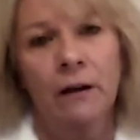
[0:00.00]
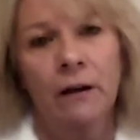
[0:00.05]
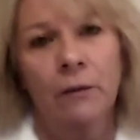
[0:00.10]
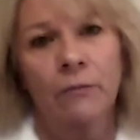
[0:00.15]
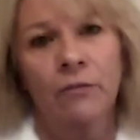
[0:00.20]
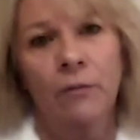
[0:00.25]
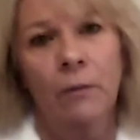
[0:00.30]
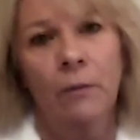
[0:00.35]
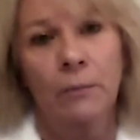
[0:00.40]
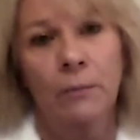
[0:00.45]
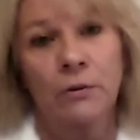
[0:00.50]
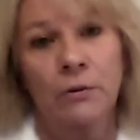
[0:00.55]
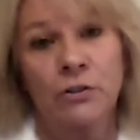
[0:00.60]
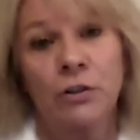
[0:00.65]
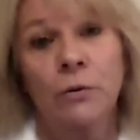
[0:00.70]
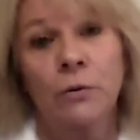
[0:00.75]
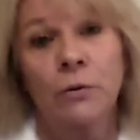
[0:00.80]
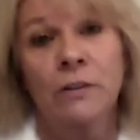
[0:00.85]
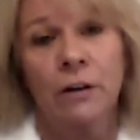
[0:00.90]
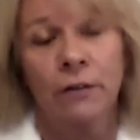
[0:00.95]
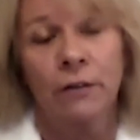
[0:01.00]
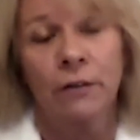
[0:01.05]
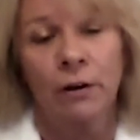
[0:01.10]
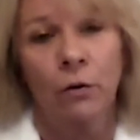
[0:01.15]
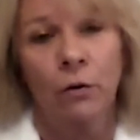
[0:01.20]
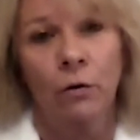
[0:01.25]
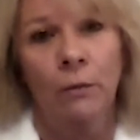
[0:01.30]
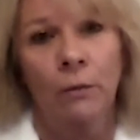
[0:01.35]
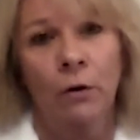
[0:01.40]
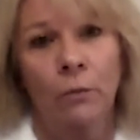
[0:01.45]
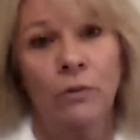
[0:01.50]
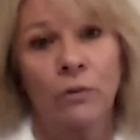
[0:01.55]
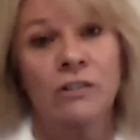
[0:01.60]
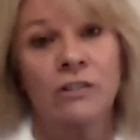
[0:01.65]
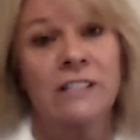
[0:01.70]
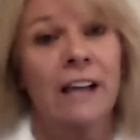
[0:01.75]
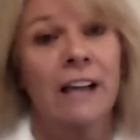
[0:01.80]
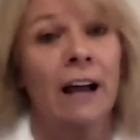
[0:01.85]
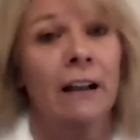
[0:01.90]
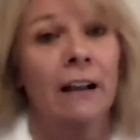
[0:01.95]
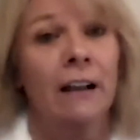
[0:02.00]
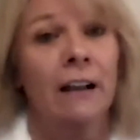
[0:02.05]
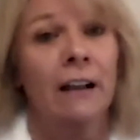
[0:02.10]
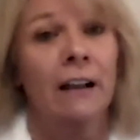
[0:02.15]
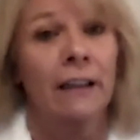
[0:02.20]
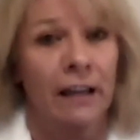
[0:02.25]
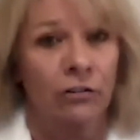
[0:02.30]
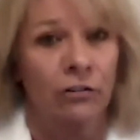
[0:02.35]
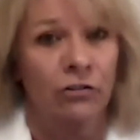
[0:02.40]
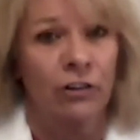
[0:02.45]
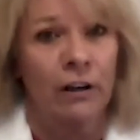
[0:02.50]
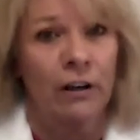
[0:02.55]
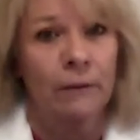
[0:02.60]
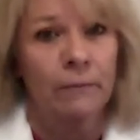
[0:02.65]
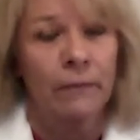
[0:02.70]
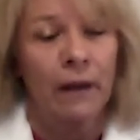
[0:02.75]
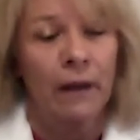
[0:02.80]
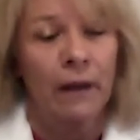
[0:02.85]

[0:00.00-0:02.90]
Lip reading: from our pituitary hormone, which is LH.